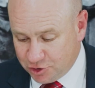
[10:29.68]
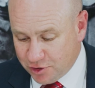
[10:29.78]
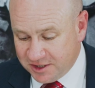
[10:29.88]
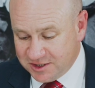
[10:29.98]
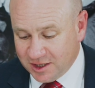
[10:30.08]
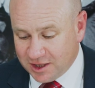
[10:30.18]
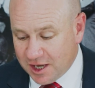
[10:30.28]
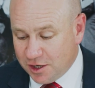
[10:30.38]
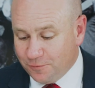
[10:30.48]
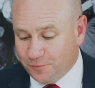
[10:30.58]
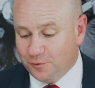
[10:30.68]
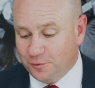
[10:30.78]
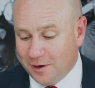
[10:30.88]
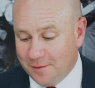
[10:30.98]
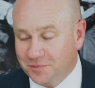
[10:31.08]
Tracy, thank you
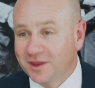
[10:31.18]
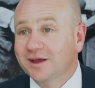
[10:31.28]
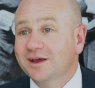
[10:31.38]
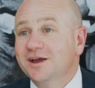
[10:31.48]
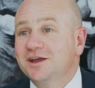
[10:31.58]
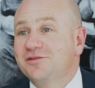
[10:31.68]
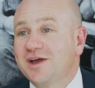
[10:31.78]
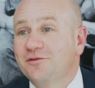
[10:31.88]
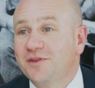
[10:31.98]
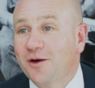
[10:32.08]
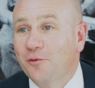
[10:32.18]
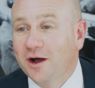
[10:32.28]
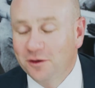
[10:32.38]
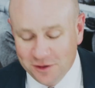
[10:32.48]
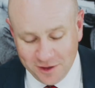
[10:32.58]
for, you've covered that
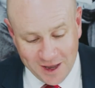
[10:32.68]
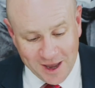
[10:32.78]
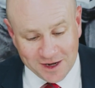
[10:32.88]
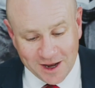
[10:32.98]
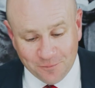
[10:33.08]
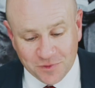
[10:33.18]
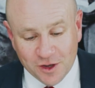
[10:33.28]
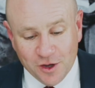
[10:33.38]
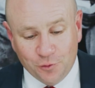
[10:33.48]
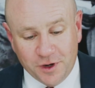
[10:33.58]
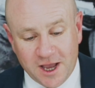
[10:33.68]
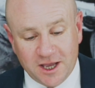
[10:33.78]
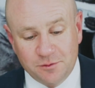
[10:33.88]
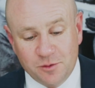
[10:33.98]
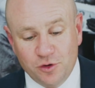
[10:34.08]
well. And we're now
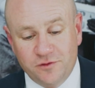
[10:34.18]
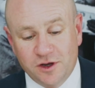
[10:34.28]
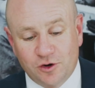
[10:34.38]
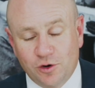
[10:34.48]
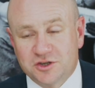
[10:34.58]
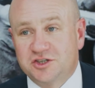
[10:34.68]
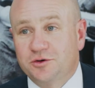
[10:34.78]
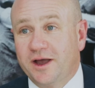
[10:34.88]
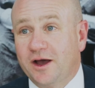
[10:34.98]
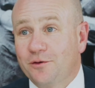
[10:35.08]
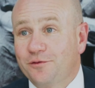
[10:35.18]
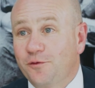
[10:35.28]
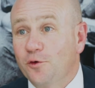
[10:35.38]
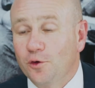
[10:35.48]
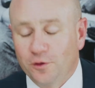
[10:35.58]
going to be moving across to our
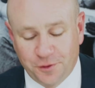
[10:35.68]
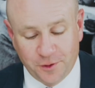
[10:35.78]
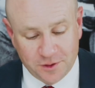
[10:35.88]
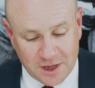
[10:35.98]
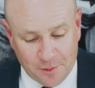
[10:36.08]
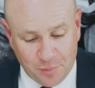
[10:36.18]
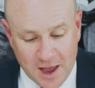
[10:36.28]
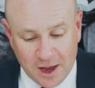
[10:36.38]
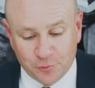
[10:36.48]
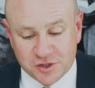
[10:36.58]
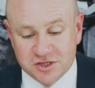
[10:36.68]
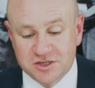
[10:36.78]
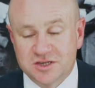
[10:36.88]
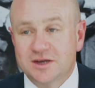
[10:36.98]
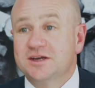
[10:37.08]
fourth part, which
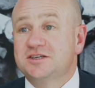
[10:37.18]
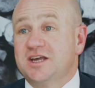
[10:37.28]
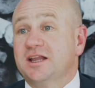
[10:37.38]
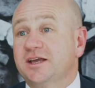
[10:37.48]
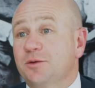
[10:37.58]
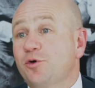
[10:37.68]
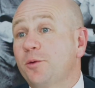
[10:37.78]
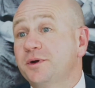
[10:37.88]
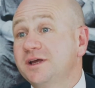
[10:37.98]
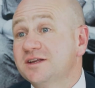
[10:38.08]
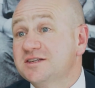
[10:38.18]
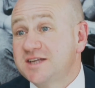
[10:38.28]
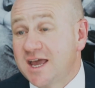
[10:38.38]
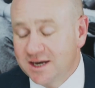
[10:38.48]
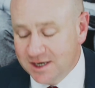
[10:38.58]
is selling a property that's
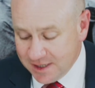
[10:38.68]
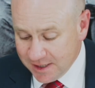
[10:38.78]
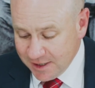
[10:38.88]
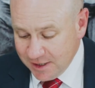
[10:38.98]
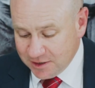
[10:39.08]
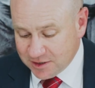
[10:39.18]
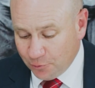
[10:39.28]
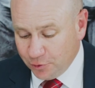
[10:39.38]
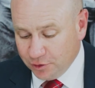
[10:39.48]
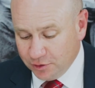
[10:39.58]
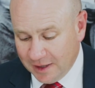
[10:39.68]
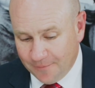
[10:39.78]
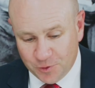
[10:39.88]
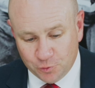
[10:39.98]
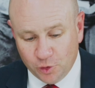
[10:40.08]
tenanted. So we'll
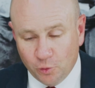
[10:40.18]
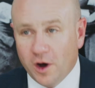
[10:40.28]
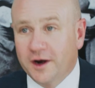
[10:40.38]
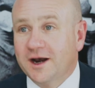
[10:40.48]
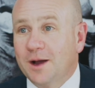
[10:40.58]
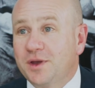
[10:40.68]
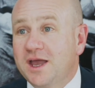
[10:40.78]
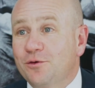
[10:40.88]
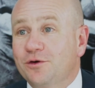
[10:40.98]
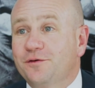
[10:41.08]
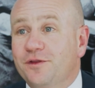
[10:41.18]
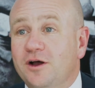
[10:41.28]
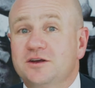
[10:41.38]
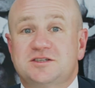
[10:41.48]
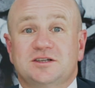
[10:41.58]
wind it up here. And for
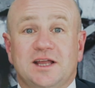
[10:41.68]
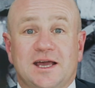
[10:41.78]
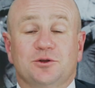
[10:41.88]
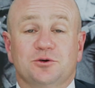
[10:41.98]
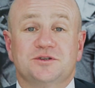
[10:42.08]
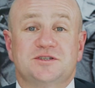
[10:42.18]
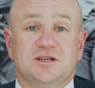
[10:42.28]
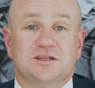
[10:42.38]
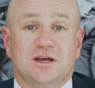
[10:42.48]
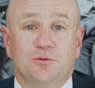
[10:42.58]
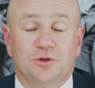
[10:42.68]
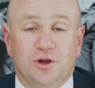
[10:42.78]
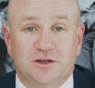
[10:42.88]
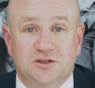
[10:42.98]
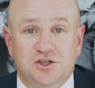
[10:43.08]
those landlords that would
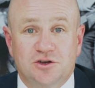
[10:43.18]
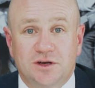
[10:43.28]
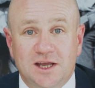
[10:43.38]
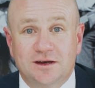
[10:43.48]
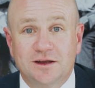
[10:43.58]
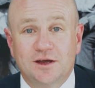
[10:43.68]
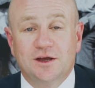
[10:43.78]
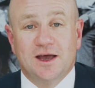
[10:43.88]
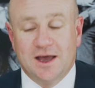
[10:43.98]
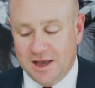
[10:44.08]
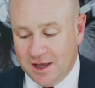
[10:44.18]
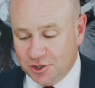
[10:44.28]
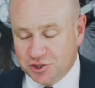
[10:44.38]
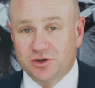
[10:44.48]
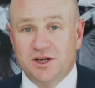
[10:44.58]
like to tune in
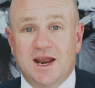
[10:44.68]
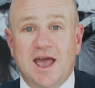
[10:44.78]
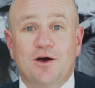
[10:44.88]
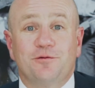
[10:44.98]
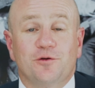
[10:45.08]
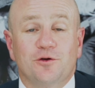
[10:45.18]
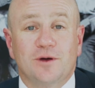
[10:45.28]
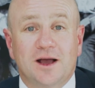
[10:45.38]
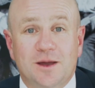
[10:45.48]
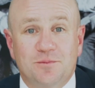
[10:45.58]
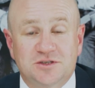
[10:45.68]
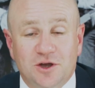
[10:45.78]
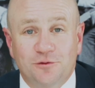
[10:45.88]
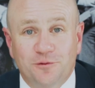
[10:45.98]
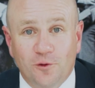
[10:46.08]
now for
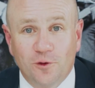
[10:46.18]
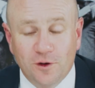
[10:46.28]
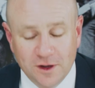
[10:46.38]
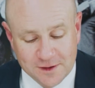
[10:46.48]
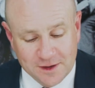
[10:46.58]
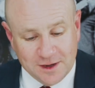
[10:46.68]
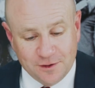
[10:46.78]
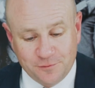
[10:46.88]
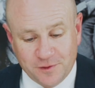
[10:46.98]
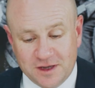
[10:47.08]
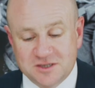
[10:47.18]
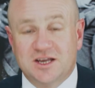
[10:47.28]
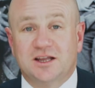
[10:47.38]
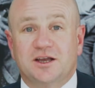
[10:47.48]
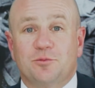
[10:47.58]
episode 4 of
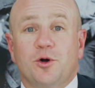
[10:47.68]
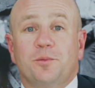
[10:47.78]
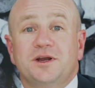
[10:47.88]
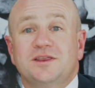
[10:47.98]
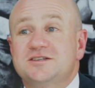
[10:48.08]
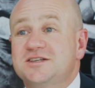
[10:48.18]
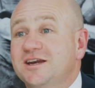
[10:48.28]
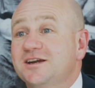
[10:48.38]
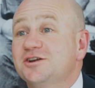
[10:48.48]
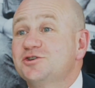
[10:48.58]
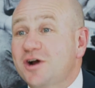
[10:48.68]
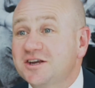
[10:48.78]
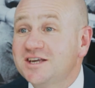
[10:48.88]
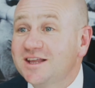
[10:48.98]
selling a property that's tenanted. Tracy,